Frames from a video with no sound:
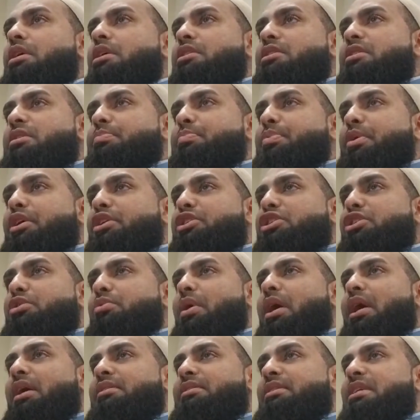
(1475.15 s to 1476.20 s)

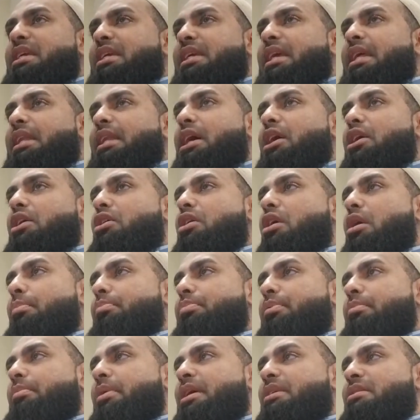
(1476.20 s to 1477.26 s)
Spirituality cannot
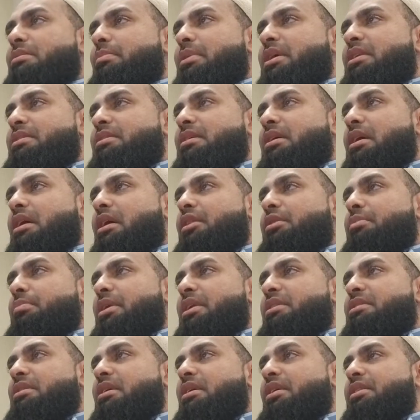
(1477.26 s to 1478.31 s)
compromise mental
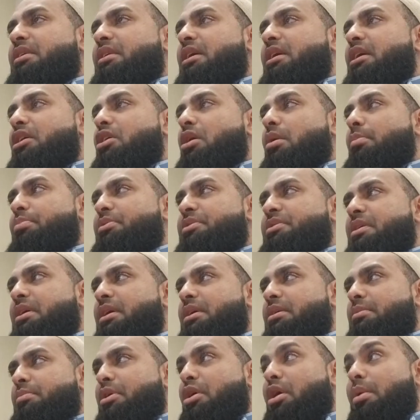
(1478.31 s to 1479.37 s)
health cannot
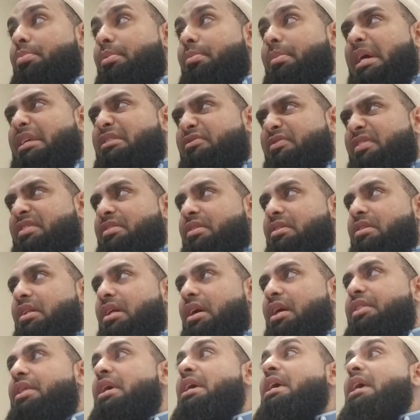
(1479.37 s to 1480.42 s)
compromise physical
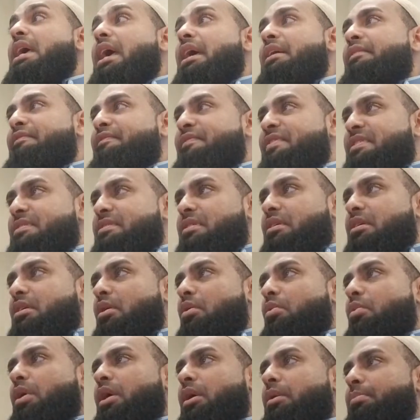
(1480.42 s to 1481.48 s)
health, and
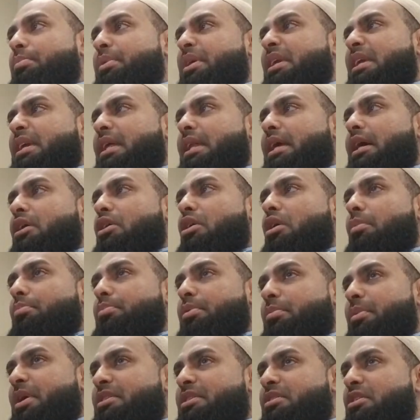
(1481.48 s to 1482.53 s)
physical well-being cannot
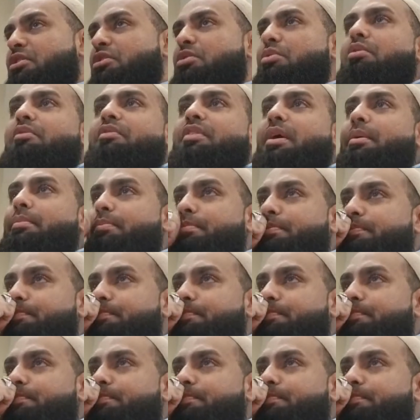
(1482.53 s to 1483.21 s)
compromise the 2 of them.